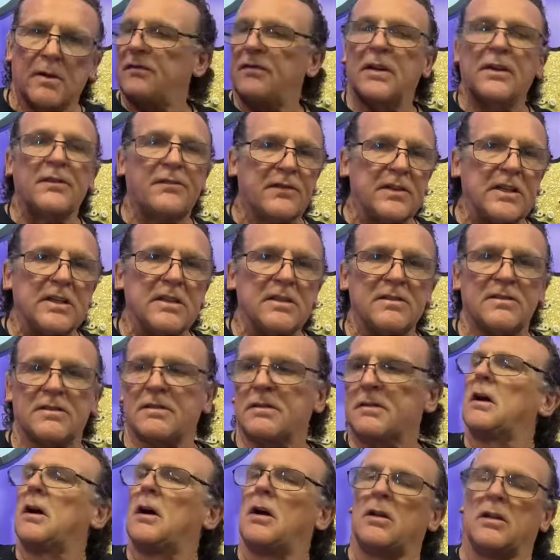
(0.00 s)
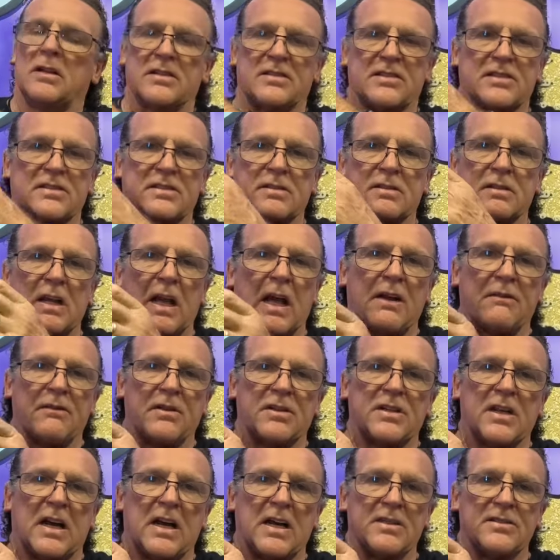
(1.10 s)
50s. All it's
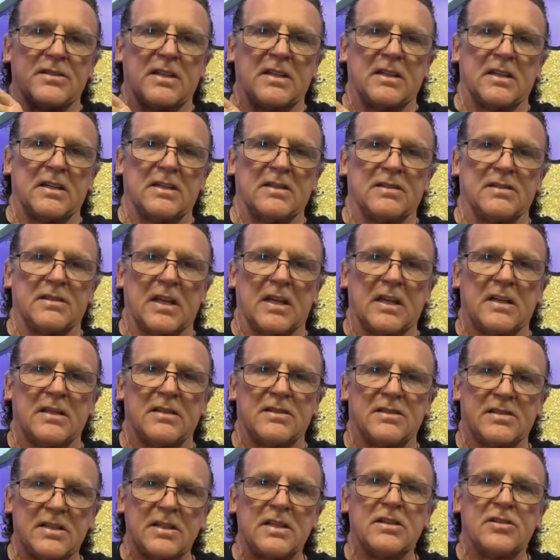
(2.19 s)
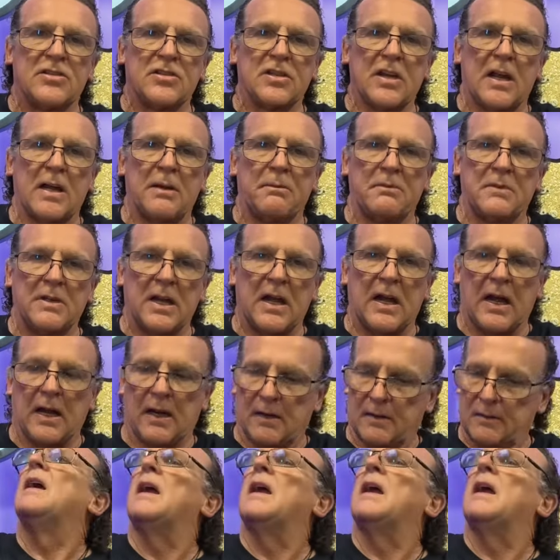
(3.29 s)
advertising is a C-shaped neck.